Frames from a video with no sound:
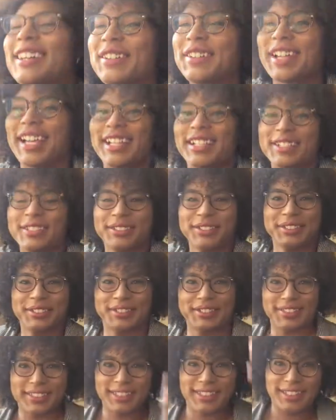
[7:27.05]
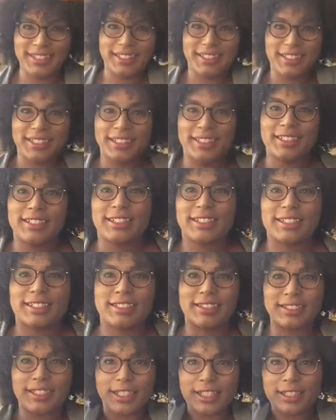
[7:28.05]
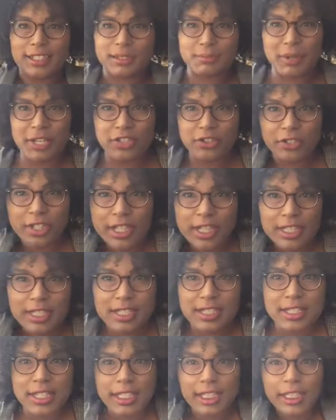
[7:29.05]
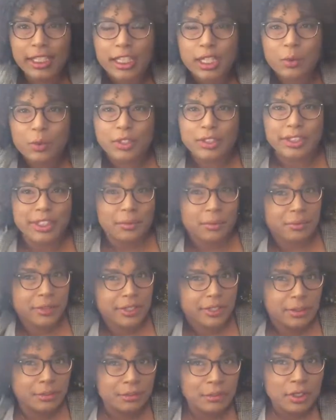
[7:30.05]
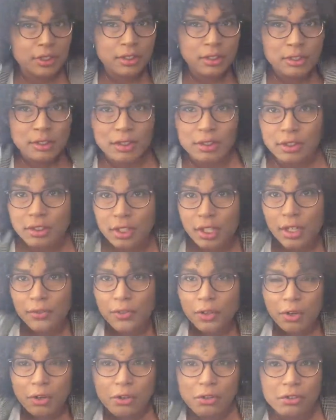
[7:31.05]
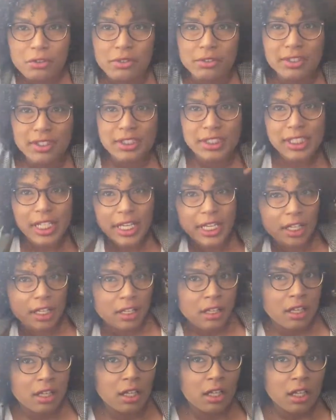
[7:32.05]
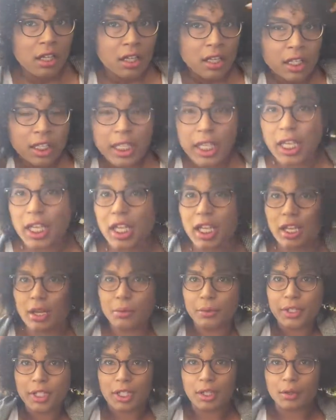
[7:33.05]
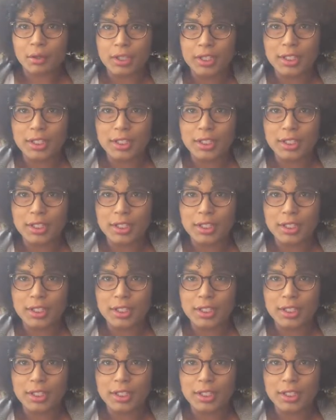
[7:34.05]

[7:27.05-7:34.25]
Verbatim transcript: Okay, cool. Let's see, just make sure that this is like equilibrium of curls is like, yeah, there we go